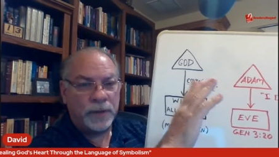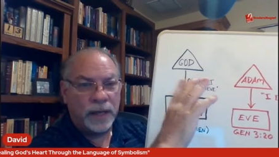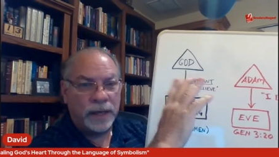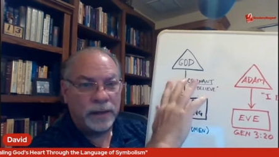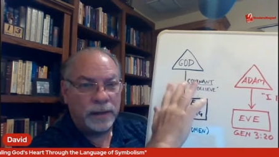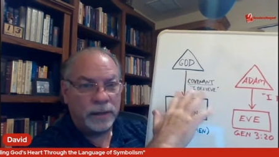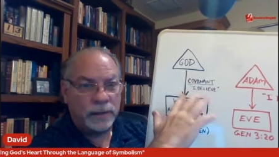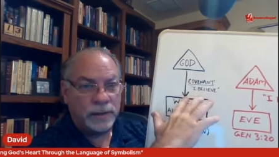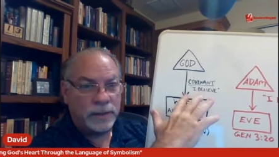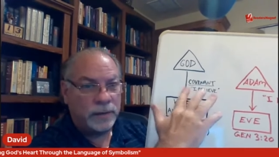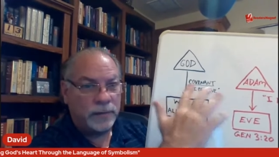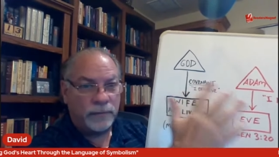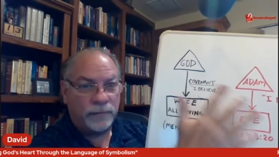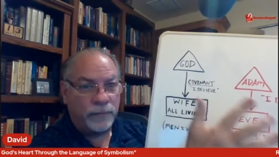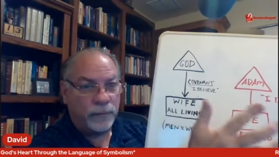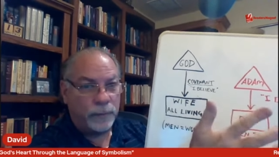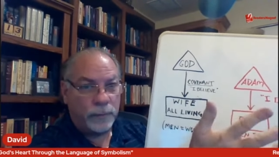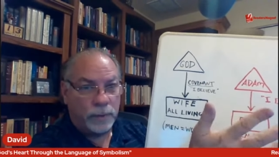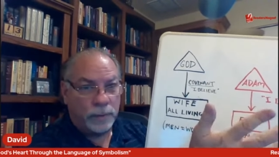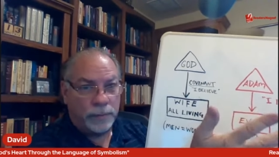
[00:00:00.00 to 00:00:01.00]
And
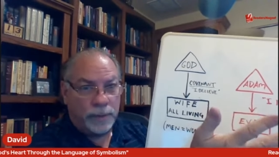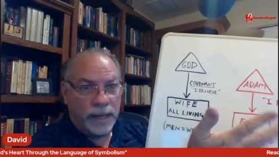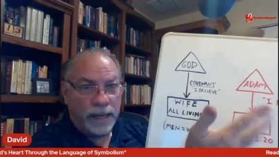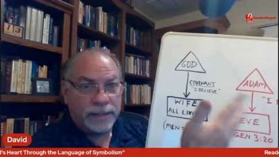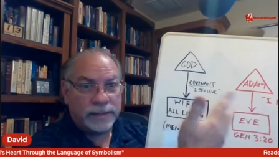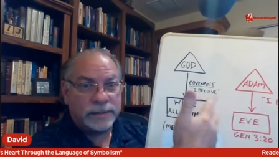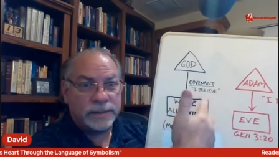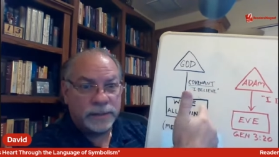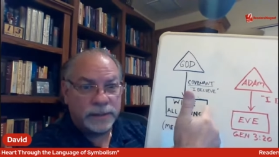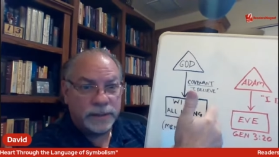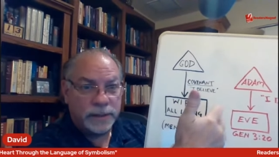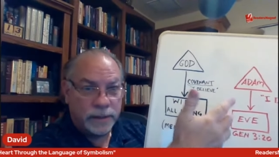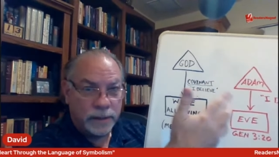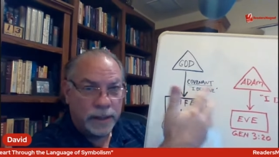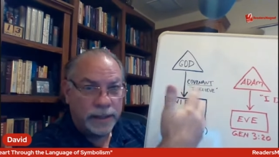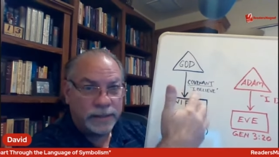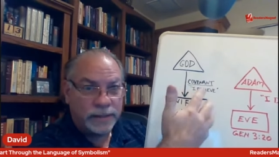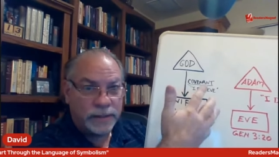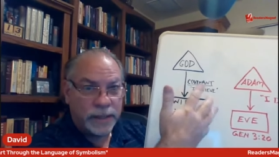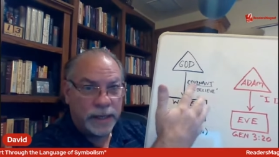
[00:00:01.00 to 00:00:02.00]
for that's
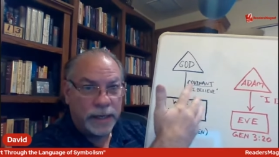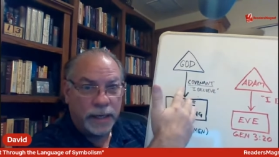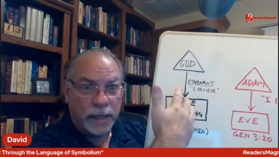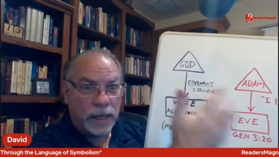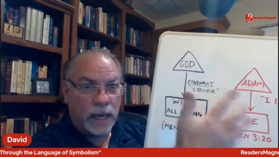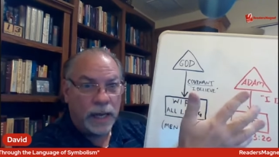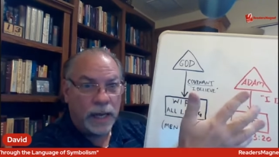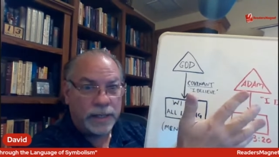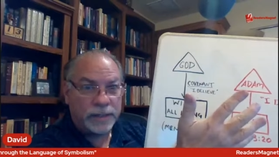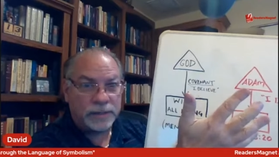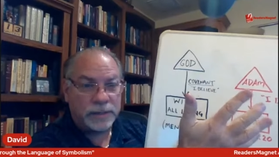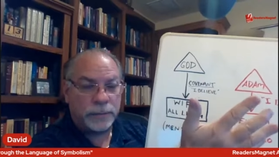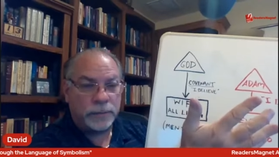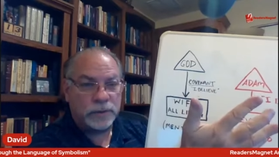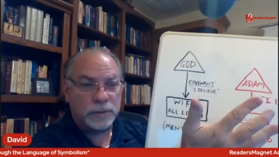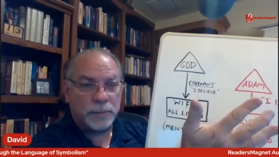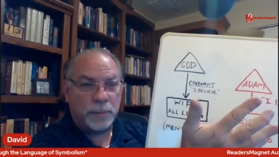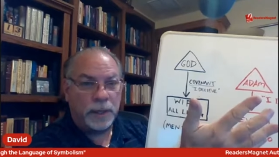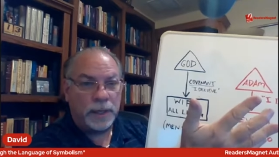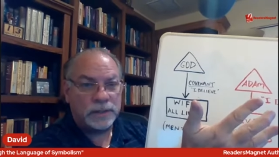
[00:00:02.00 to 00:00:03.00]
like saying God is
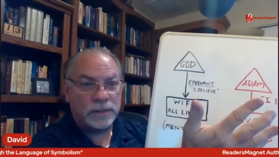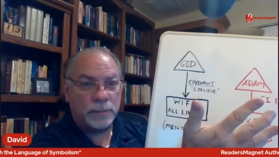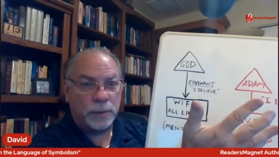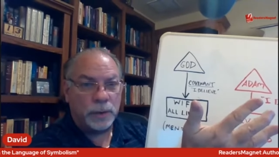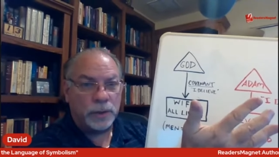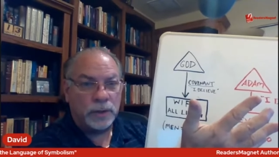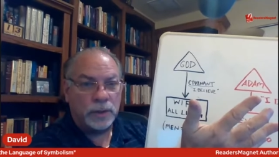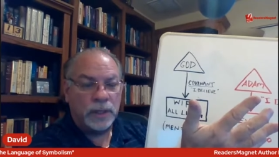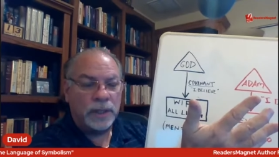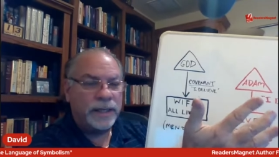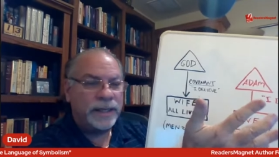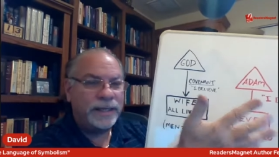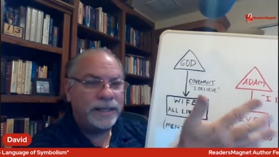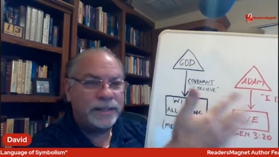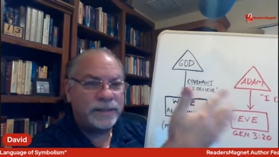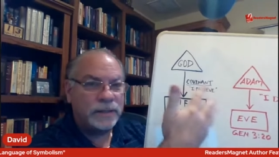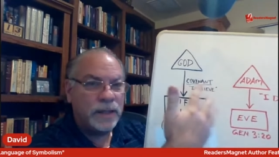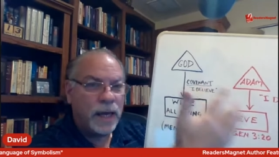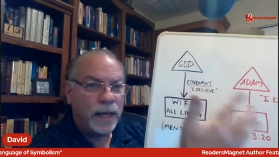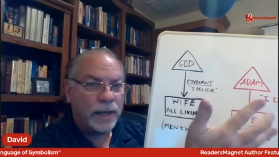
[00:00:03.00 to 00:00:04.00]
irresponsible.
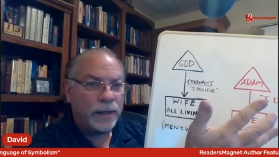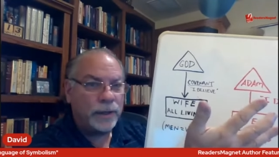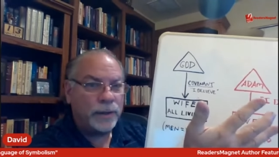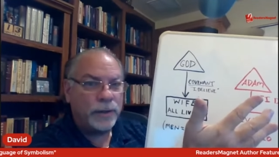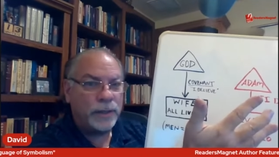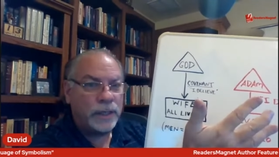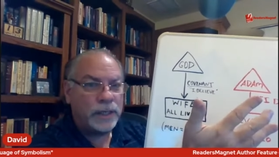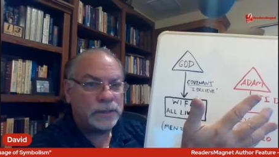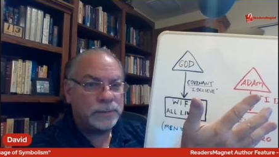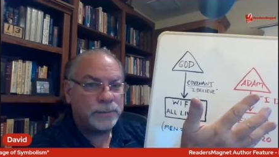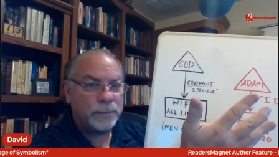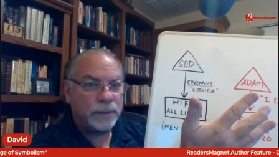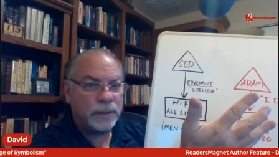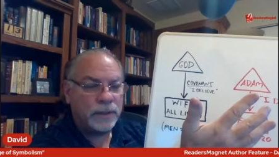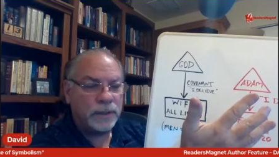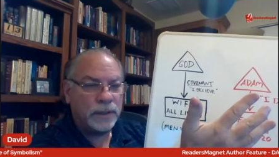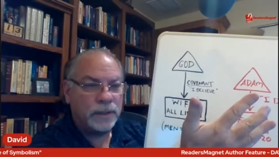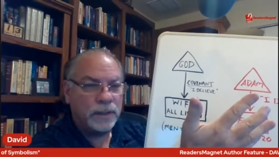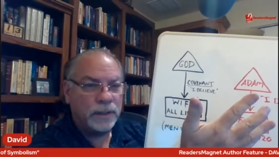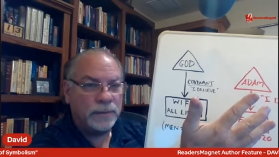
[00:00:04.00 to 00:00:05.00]
He's not a good husband.